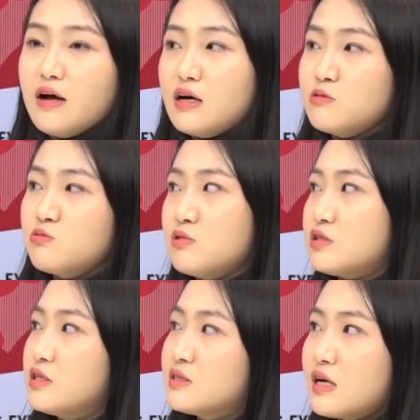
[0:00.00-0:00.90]

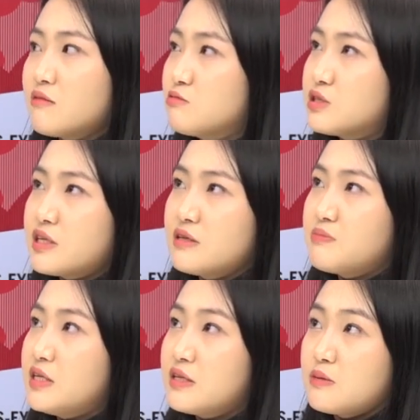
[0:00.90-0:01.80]
which can
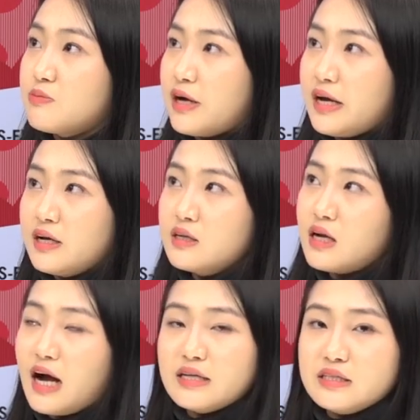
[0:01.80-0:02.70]
be their brand,
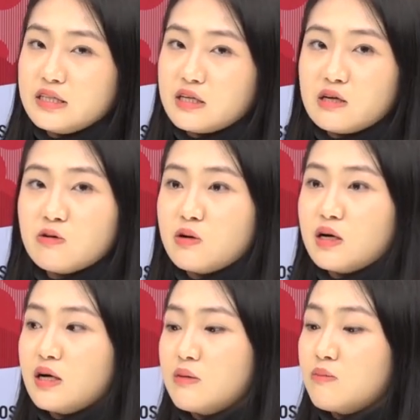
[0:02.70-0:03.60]
idea,
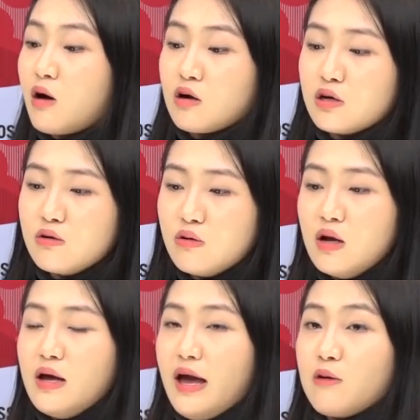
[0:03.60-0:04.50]
or motto,
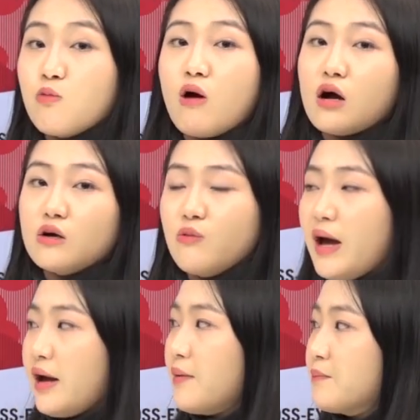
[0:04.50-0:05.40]
and walk
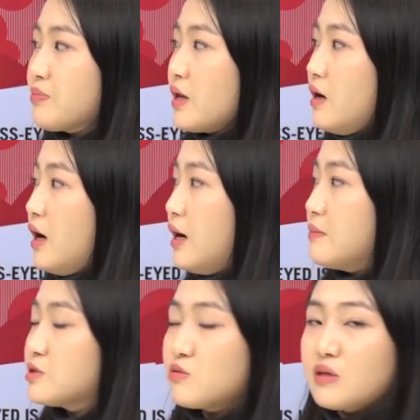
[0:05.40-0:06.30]
away.
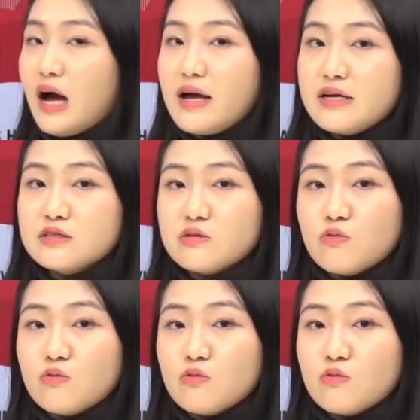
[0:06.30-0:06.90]
So that is the